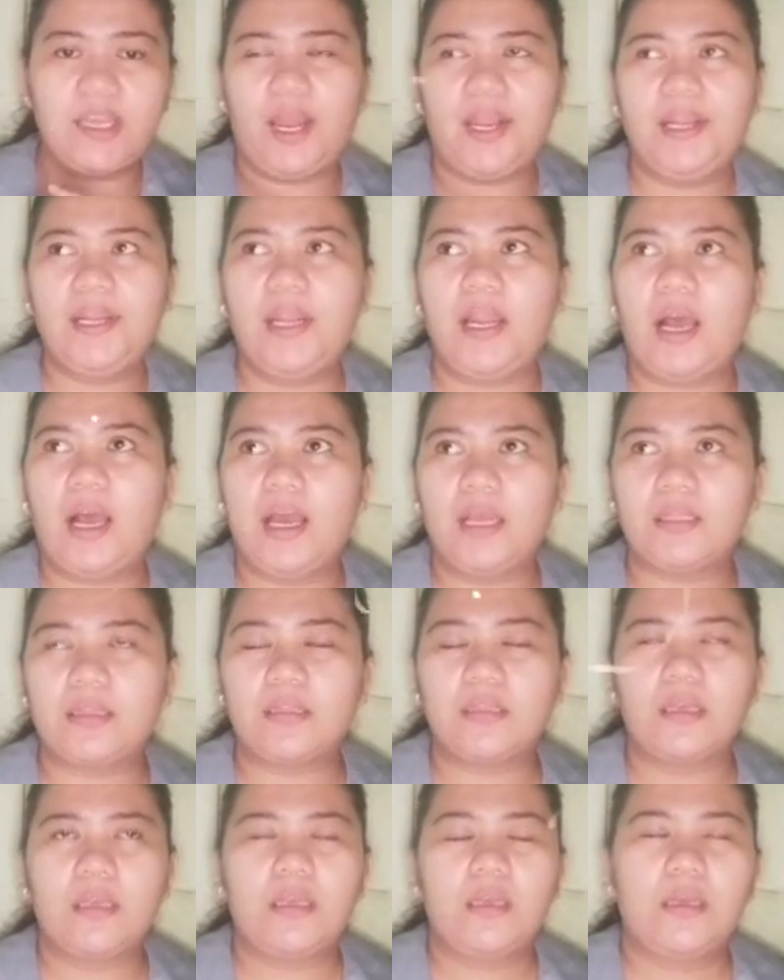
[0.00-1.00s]
They are not
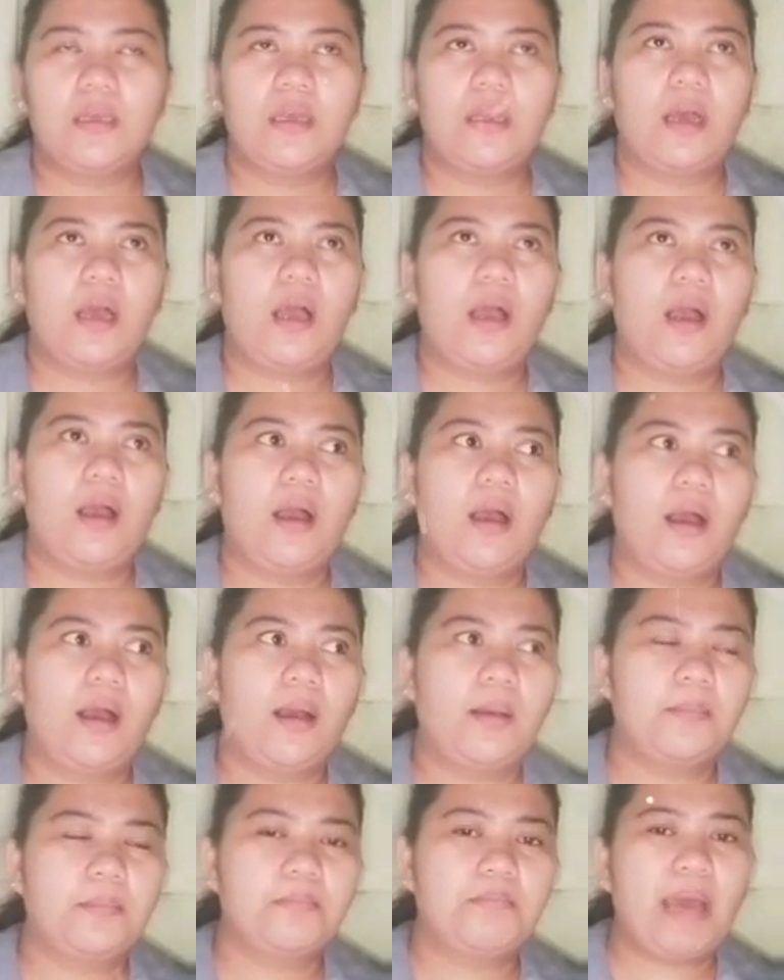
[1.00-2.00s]

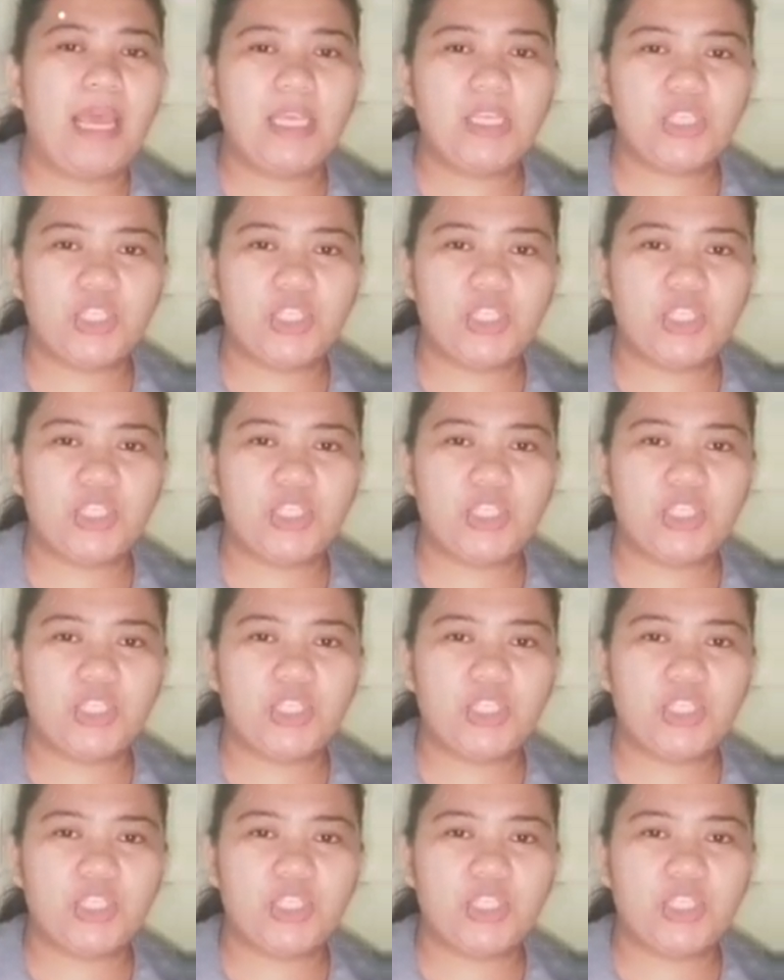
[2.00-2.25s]
by